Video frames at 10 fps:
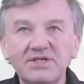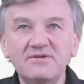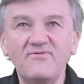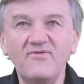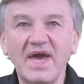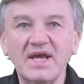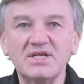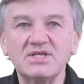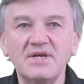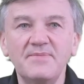in
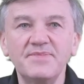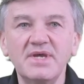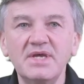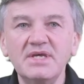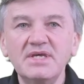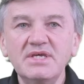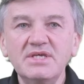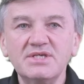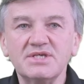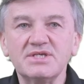fact,
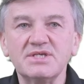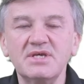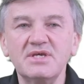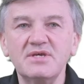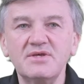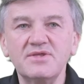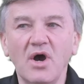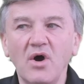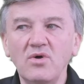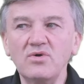is the
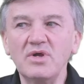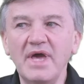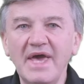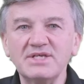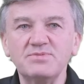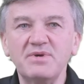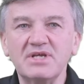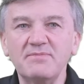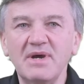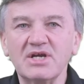whole
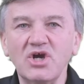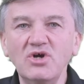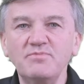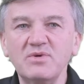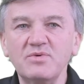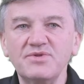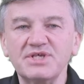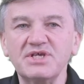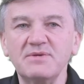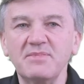aspect about coping with the
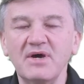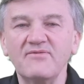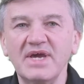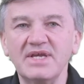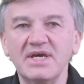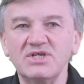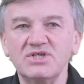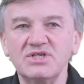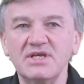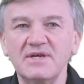stigma of
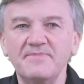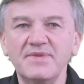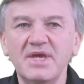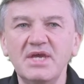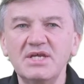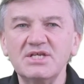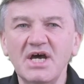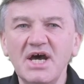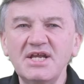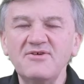ADHD.
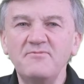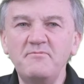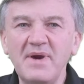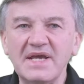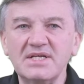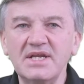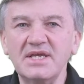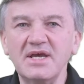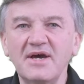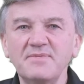Tired of
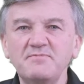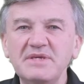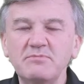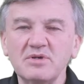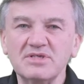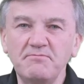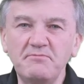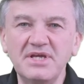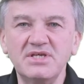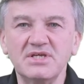battling other people's
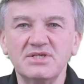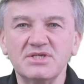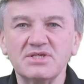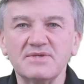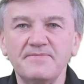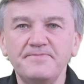opinions,